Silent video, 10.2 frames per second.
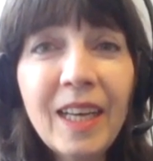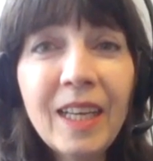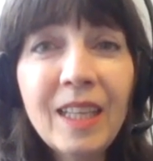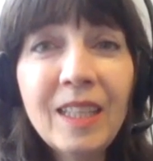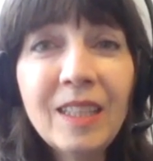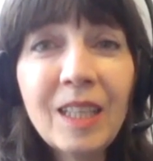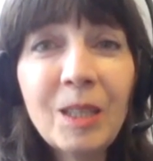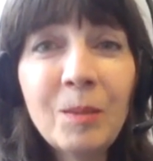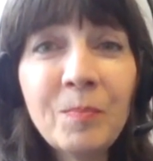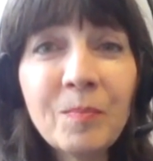
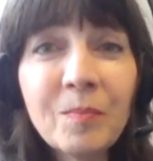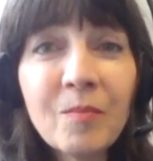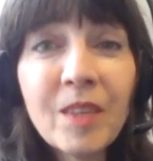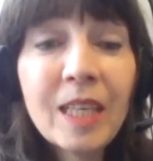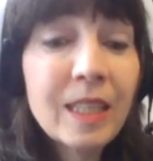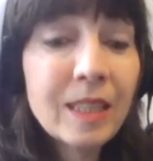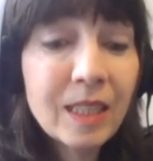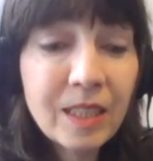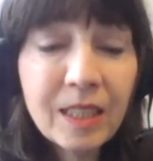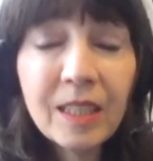And
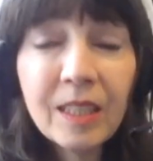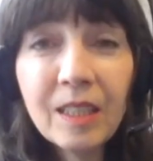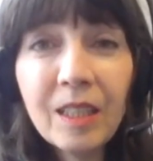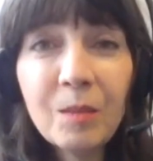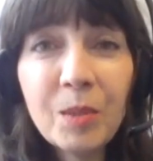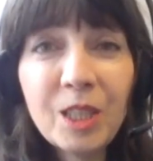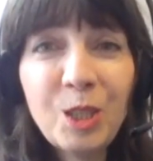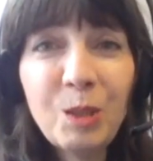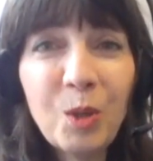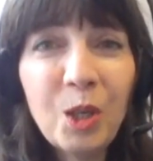that's it.
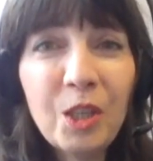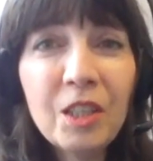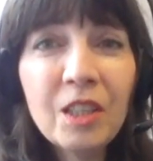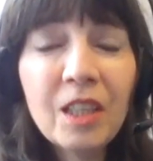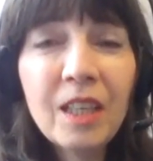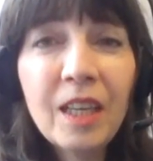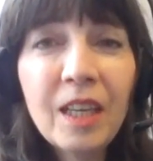Bless you all.